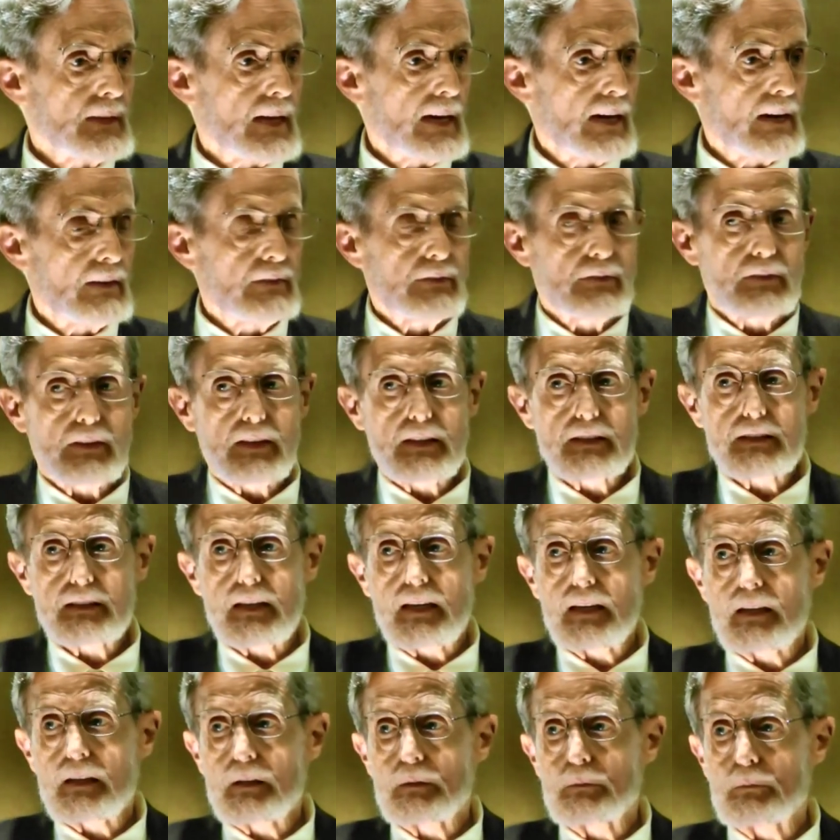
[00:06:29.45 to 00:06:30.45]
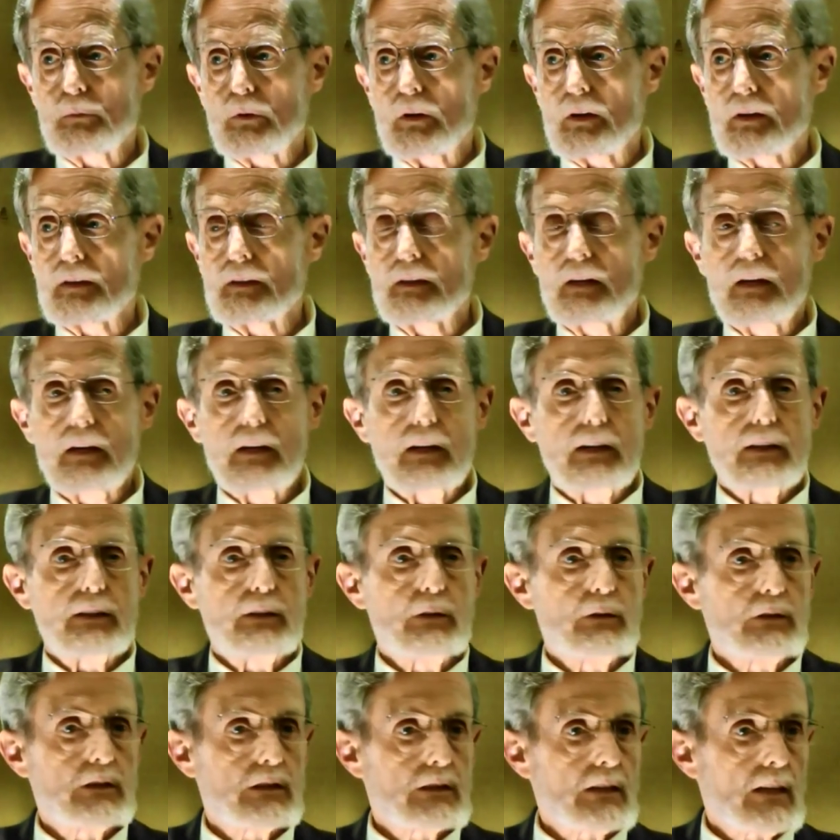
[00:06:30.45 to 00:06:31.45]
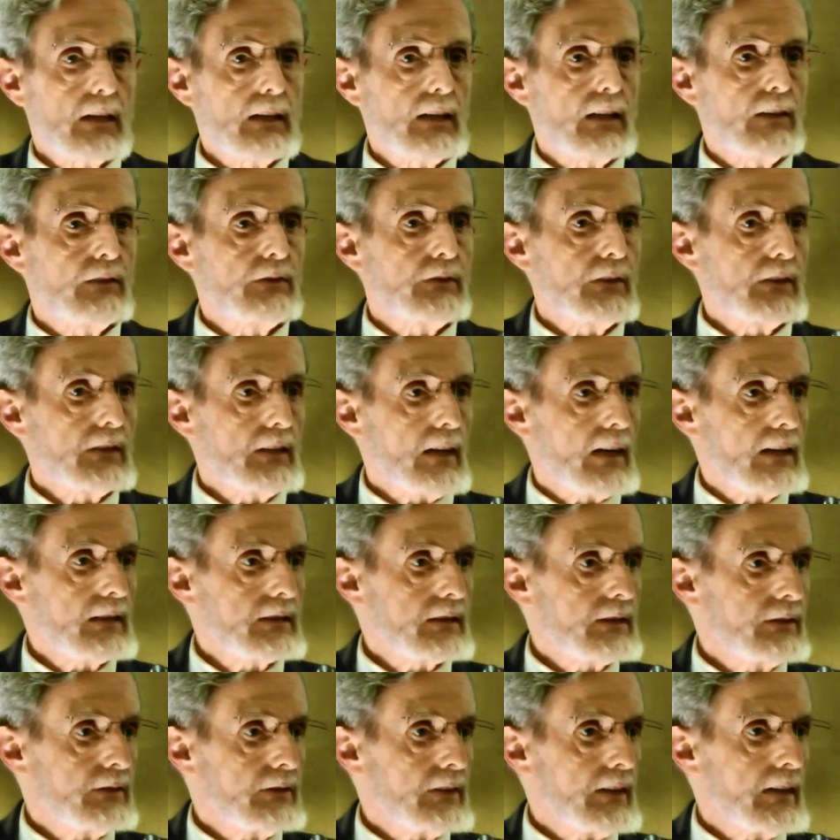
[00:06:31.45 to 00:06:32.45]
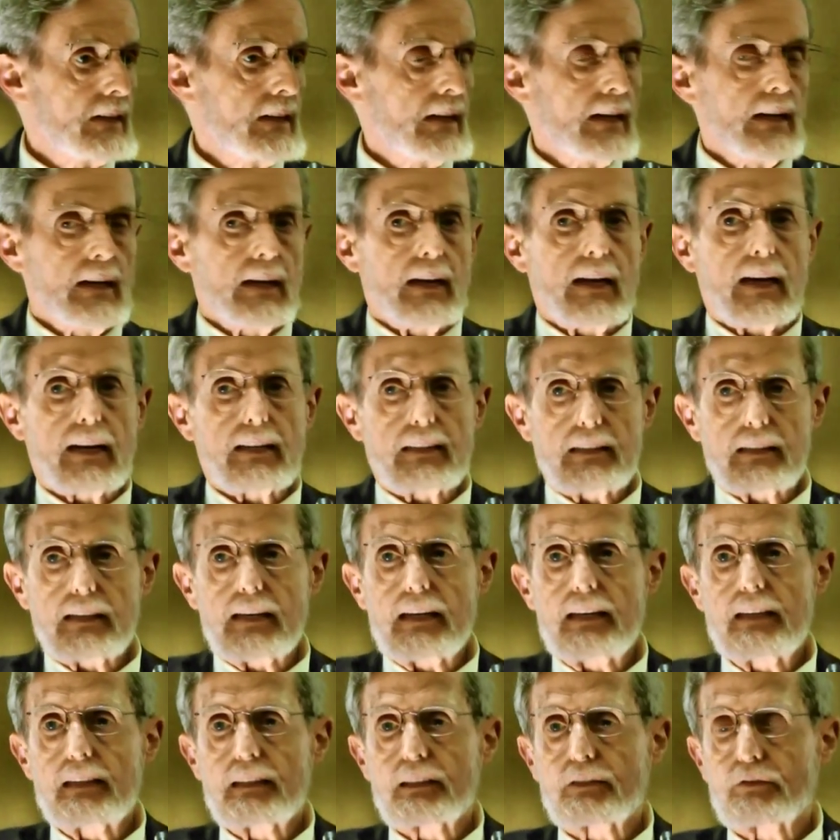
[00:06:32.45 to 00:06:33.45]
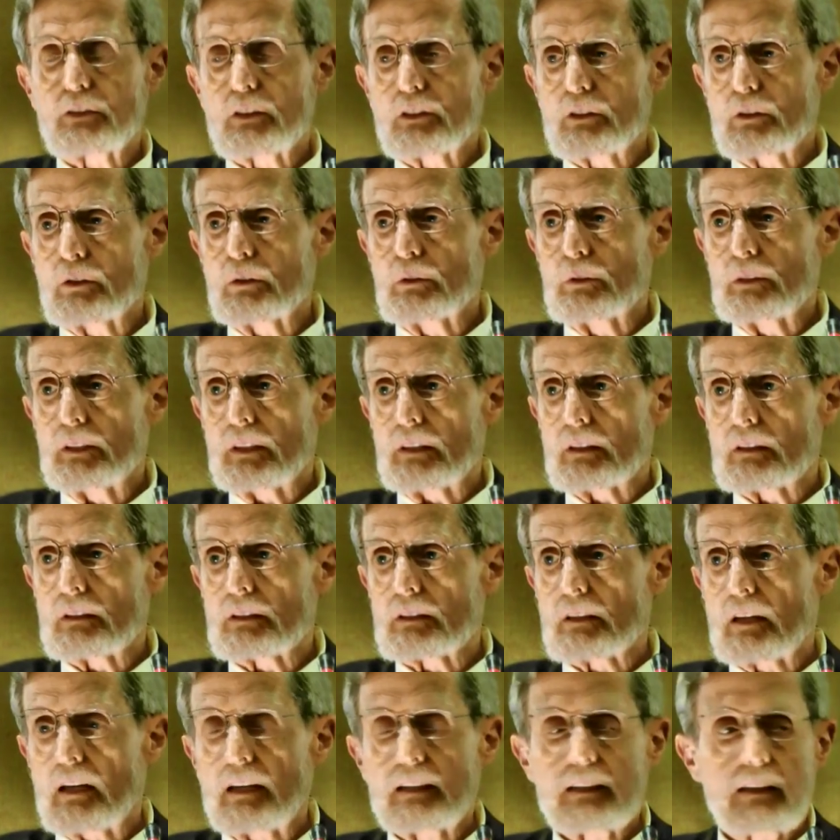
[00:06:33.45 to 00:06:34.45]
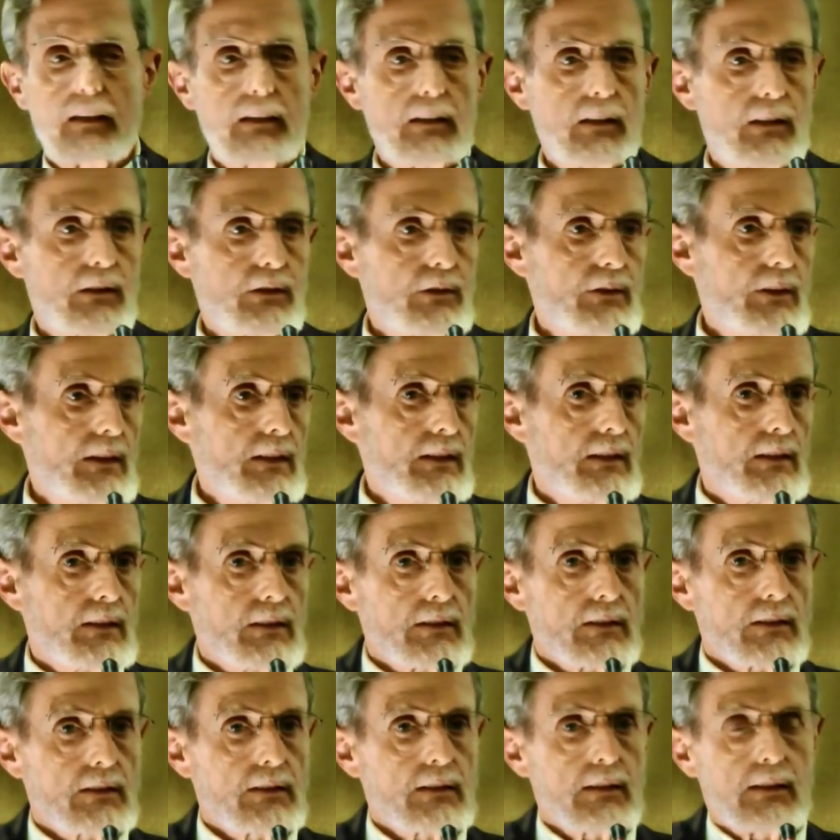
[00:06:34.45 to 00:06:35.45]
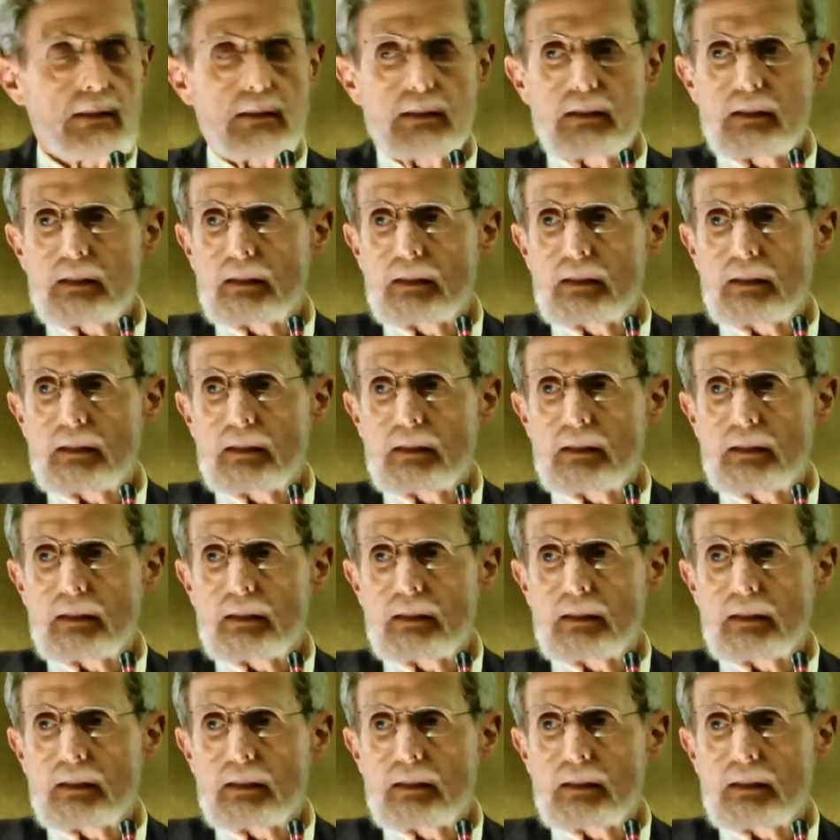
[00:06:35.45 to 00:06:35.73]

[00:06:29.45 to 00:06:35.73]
Every single one, you studied philosophy at least for two years. I did it three years.